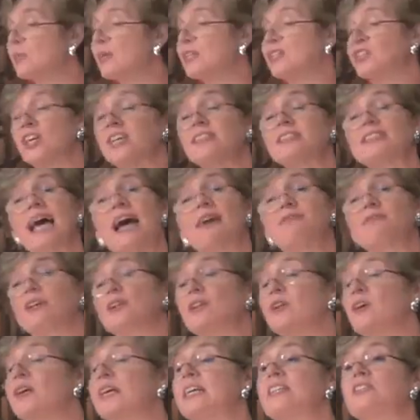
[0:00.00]
We just have to
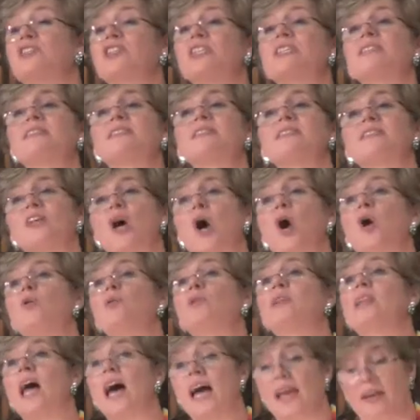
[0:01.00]
look at Jesus'
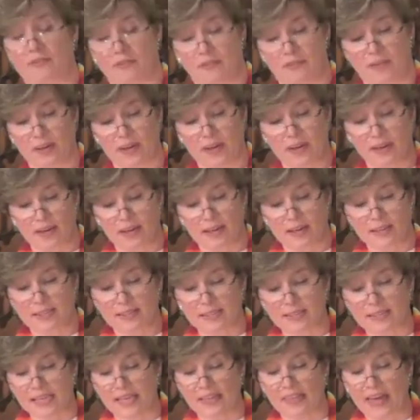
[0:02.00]
own life
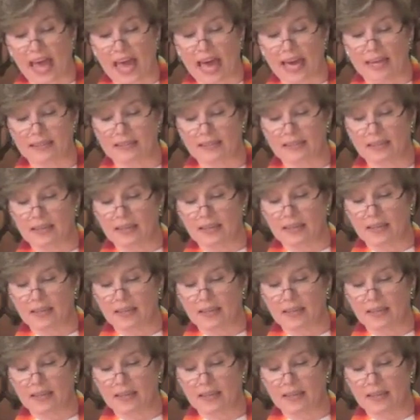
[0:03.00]
to see that.